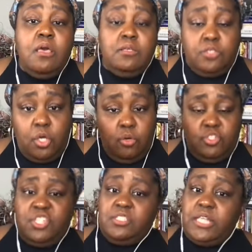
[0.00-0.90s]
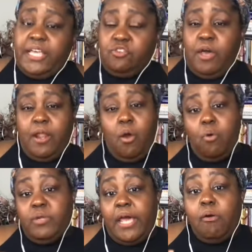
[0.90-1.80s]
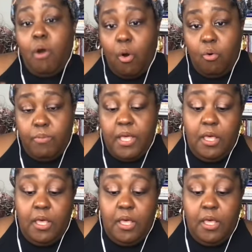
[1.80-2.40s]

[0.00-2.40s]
So she's like trying to hold out hope.